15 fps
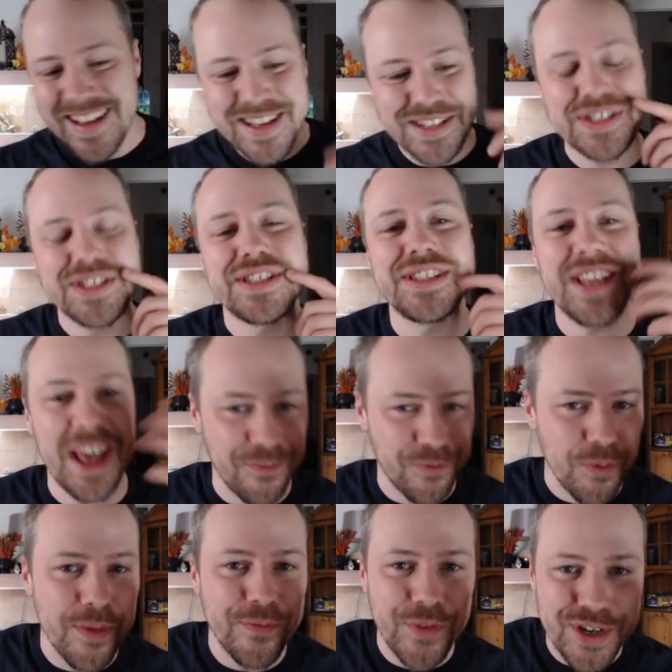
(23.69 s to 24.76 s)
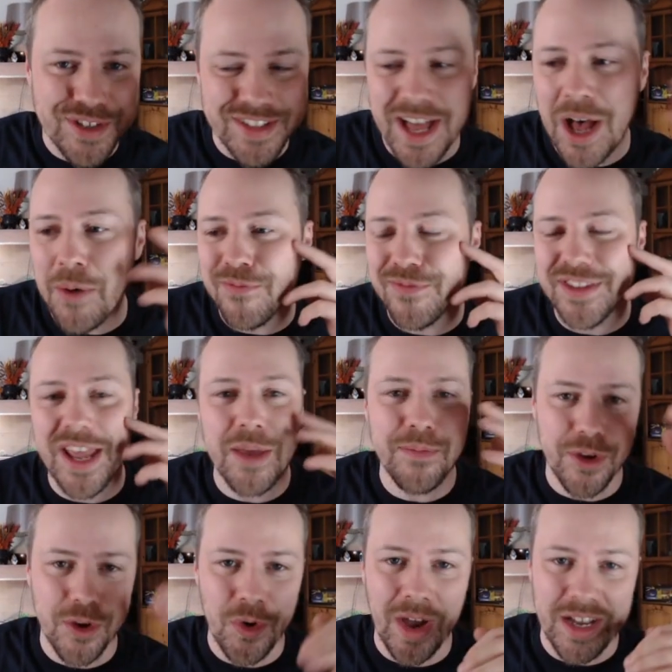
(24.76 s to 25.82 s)
so this is the, yeah, from the first album,
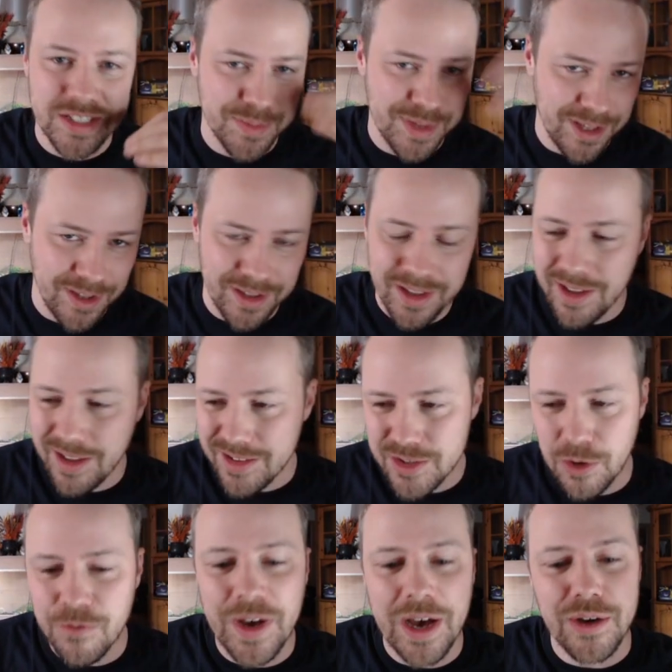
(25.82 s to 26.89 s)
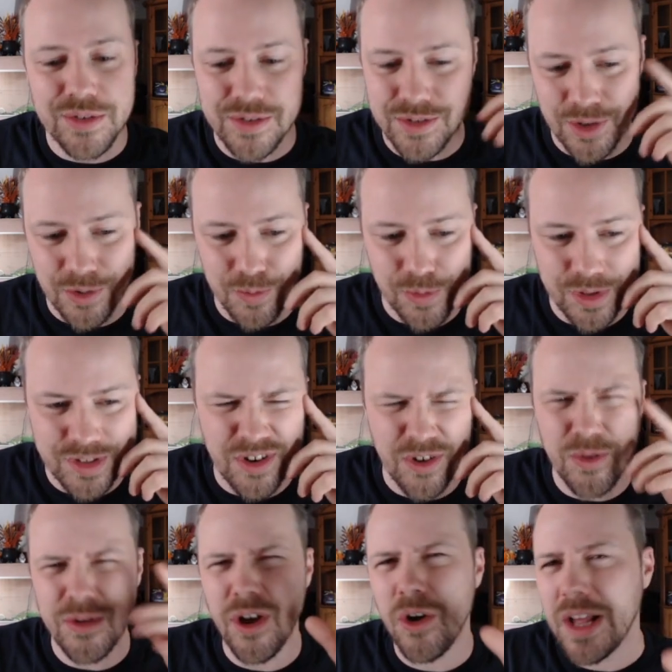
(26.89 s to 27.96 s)
debut has to be two thousands onwards. No
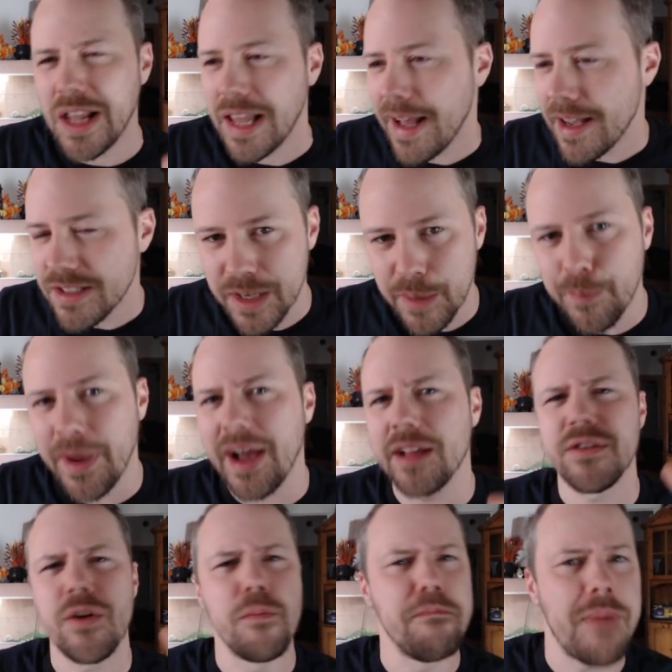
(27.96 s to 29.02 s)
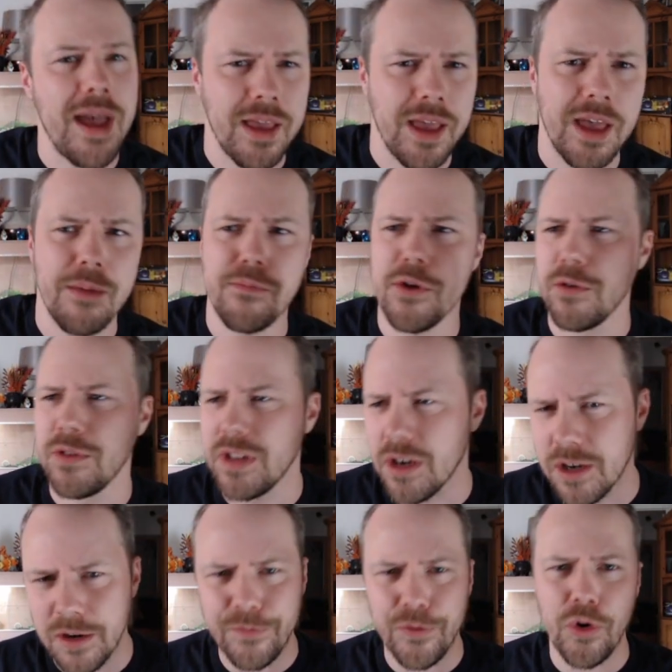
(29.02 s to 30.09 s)
no classic bands, no Mayhem, no
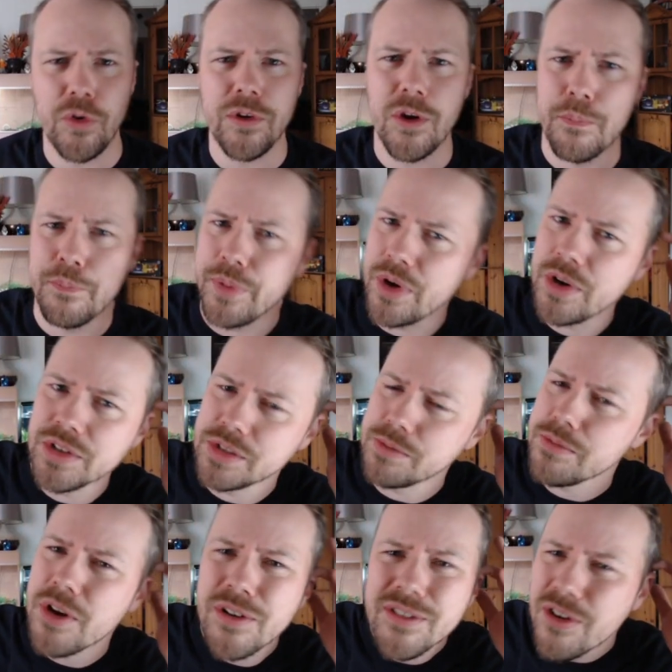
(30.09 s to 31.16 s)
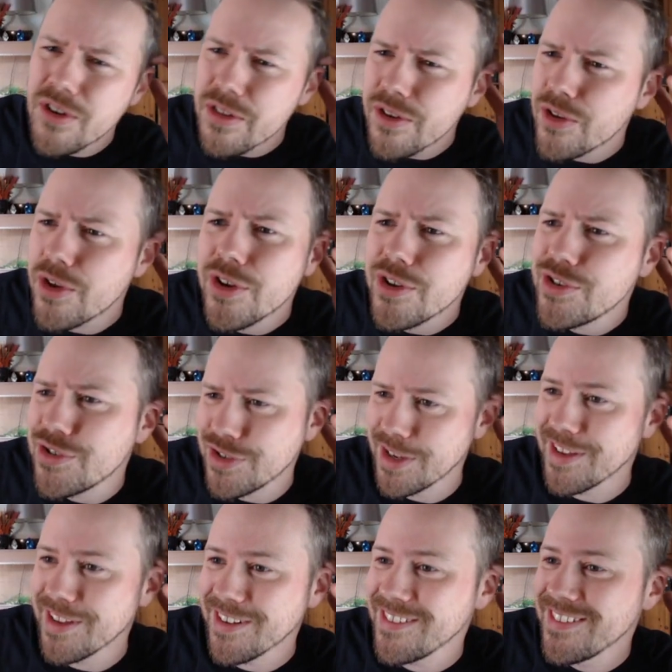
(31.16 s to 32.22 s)
Dark Throne, no Burzum, no, none of the good
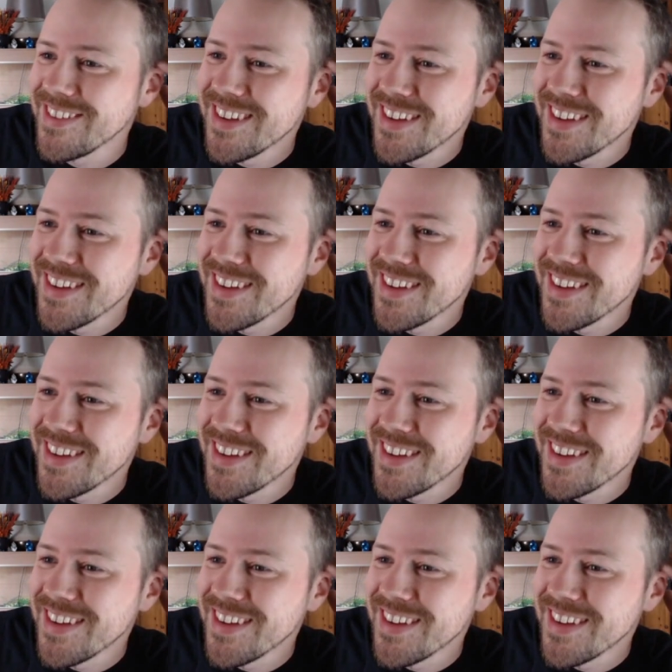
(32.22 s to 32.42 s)
shit, you know?